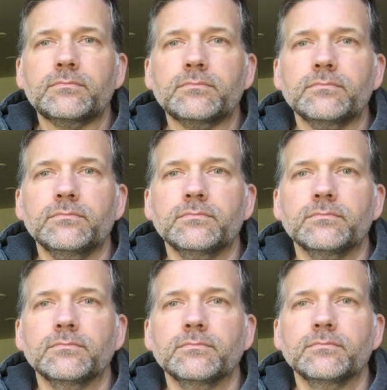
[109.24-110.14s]

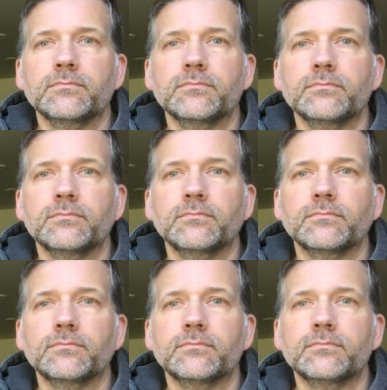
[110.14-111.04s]

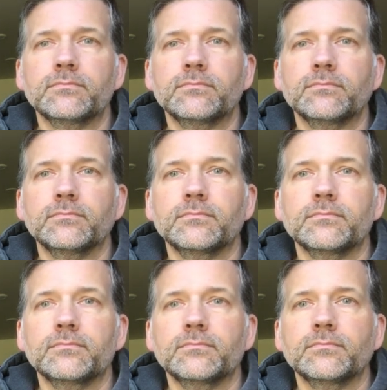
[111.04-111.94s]

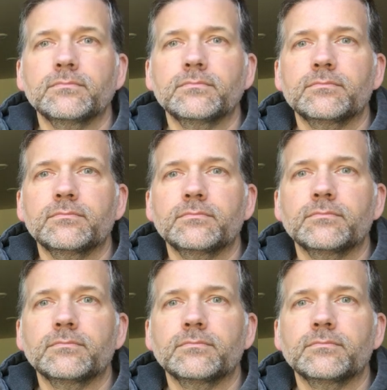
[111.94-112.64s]
(not speaking)